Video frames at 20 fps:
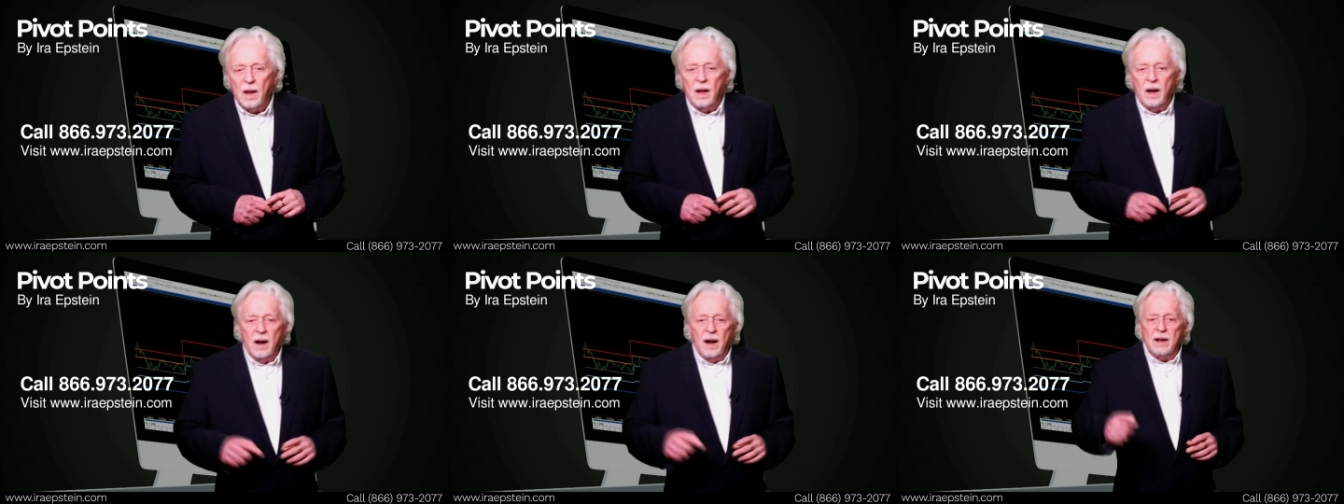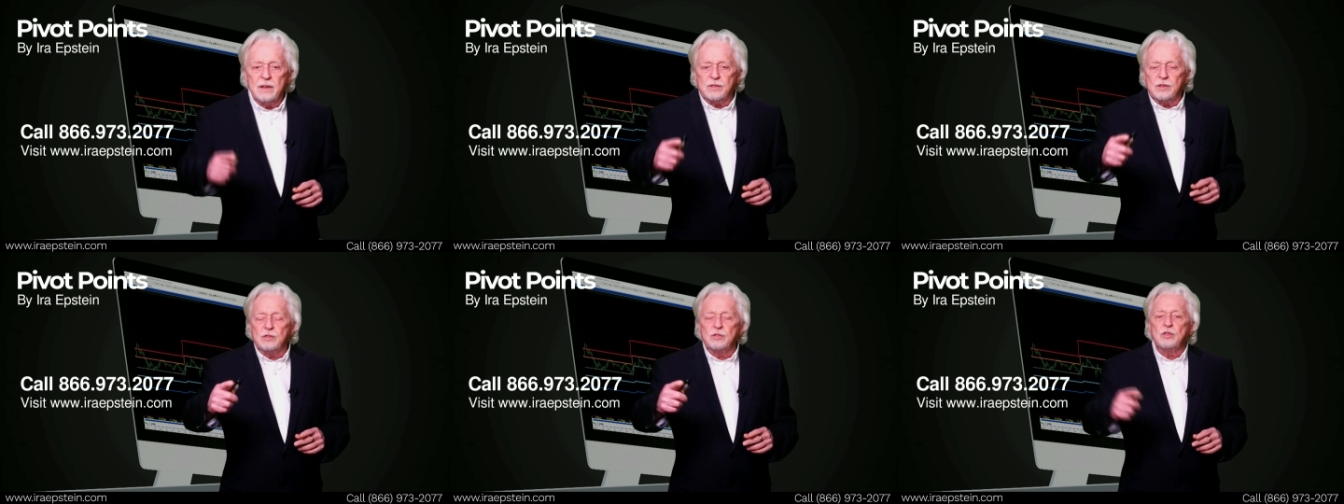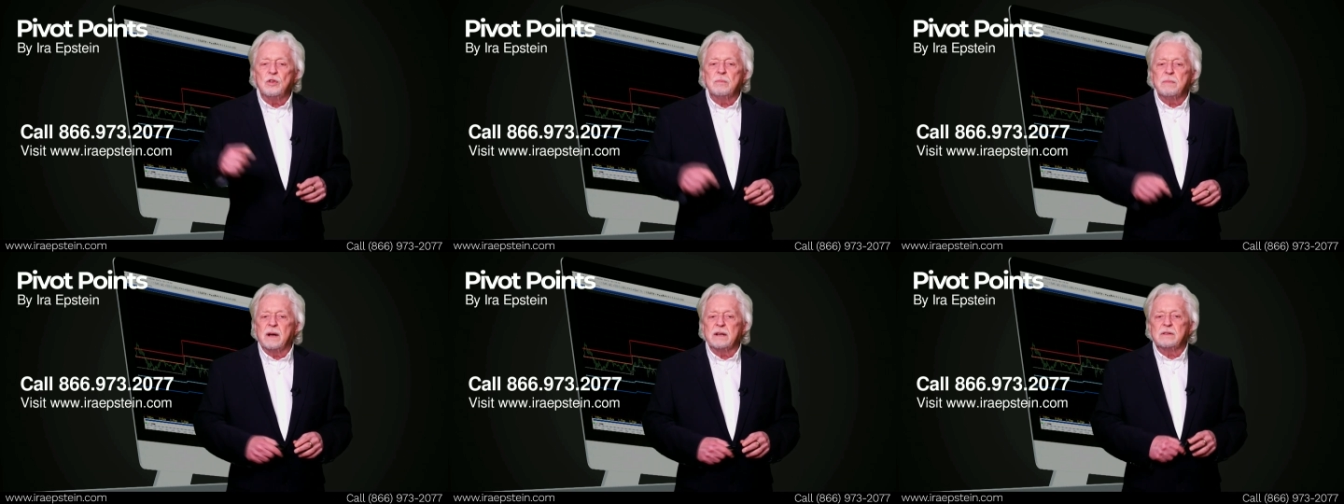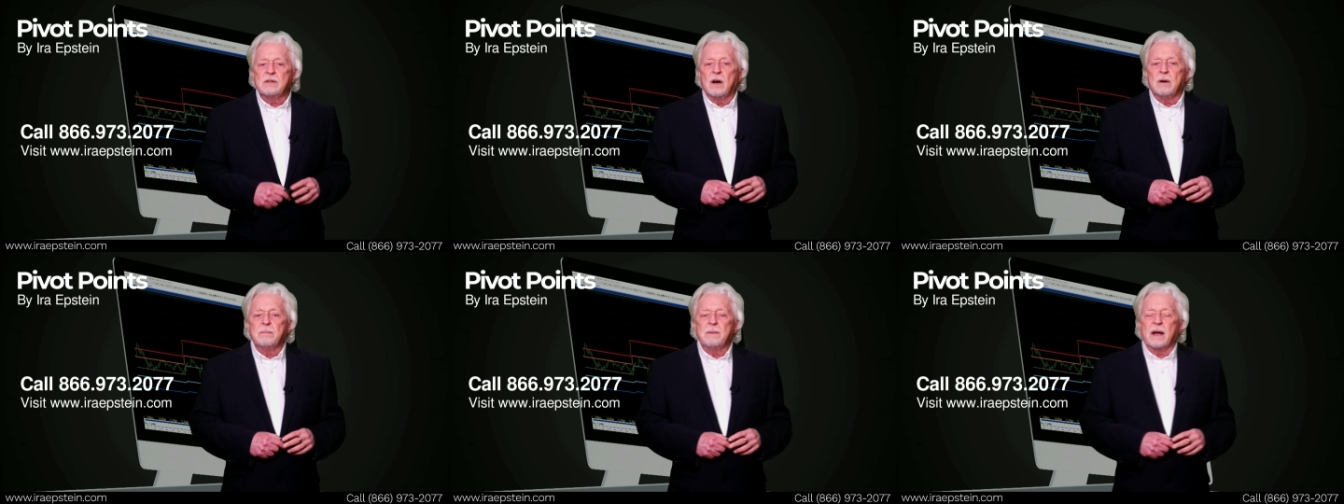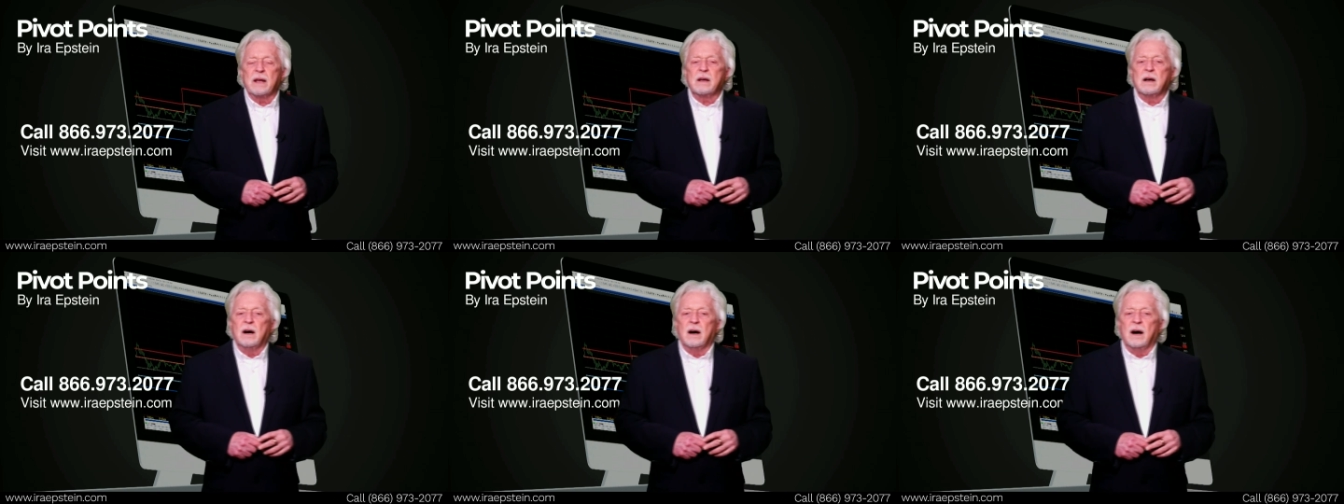Let's assume I tell
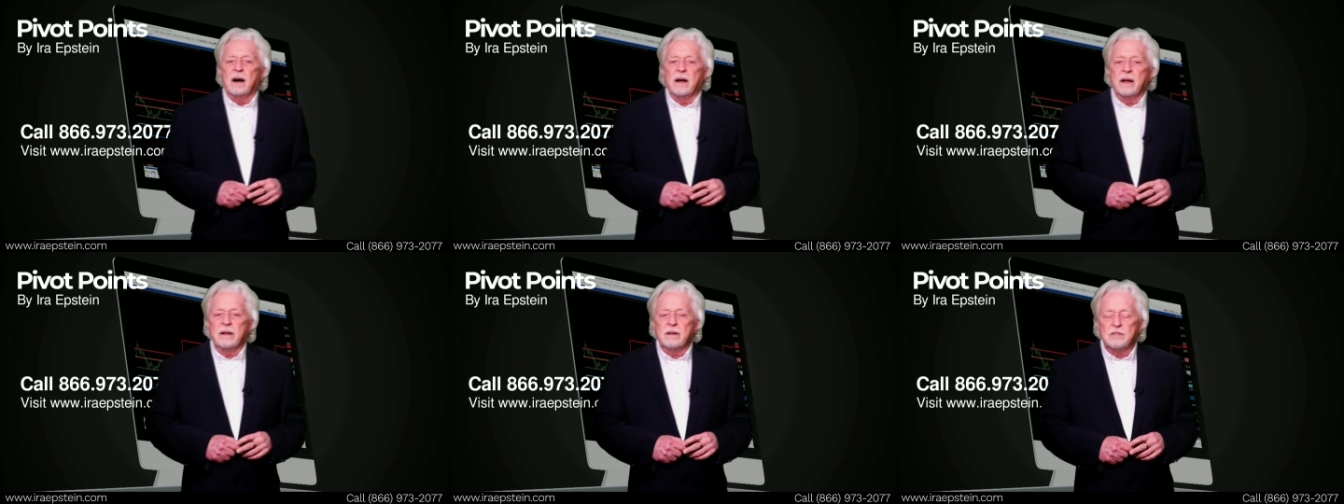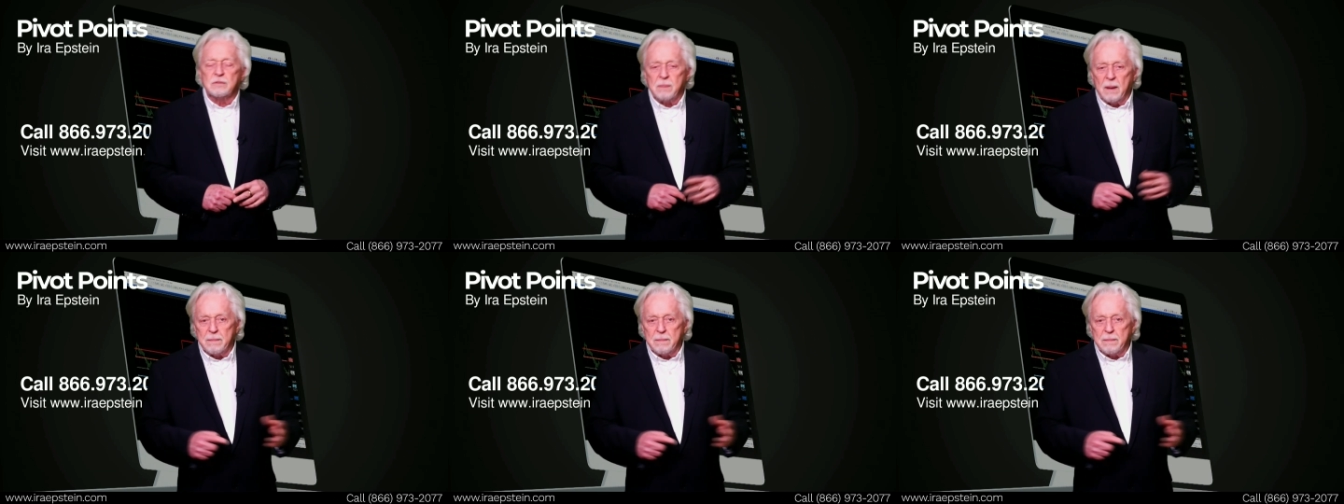my clients,